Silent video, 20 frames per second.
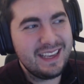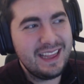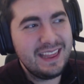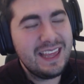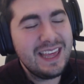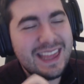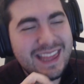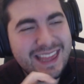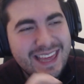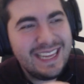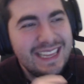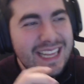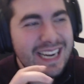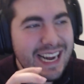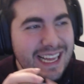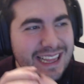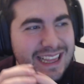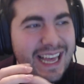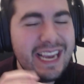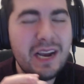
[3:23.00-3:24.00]
thing that
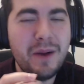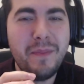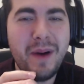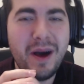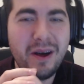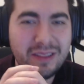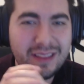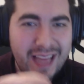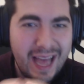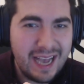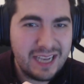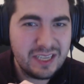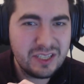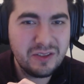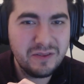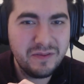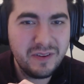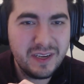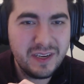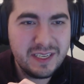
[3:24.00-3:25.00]
I like about
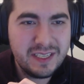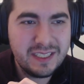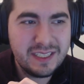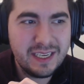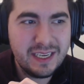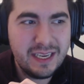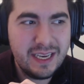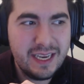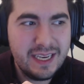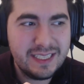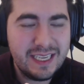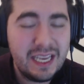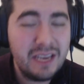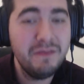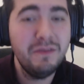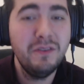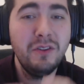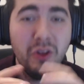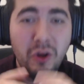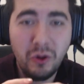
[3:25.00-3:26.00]
Last of Us is
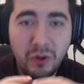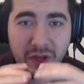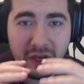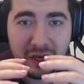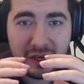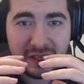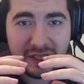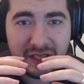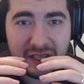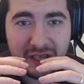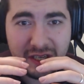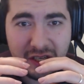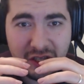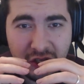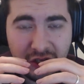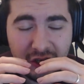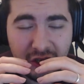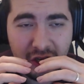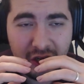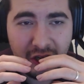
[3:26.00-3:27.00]
even though there's a
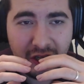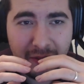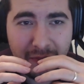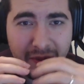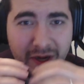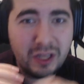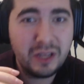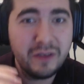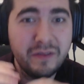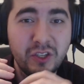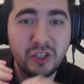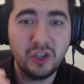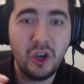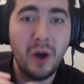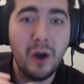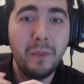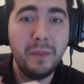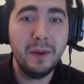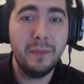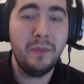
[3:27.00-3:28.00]
in the middle of a
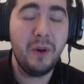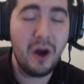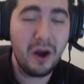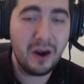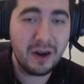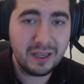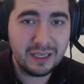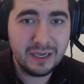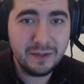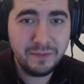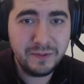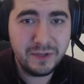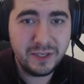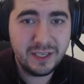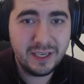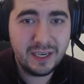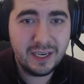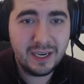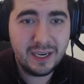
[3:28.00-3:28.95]
zombie apocalypse,